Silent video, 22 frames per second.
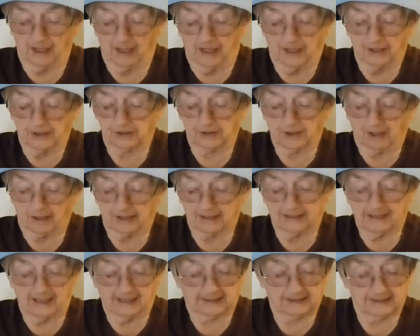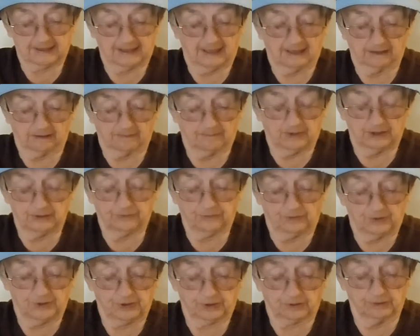StarTech's
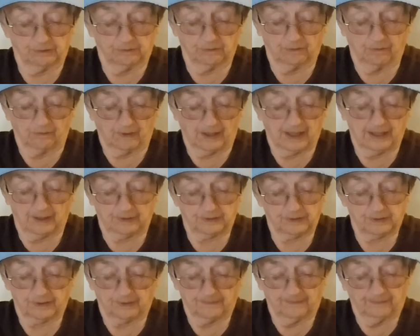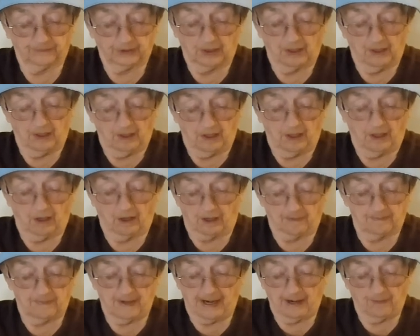elementary school grounds are
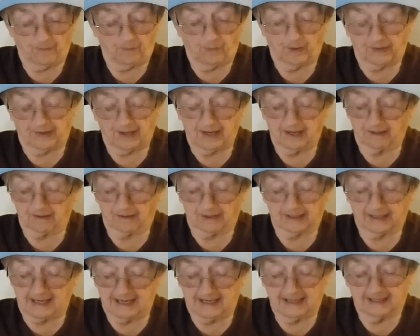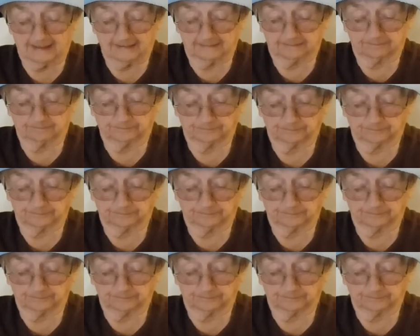about where they are now.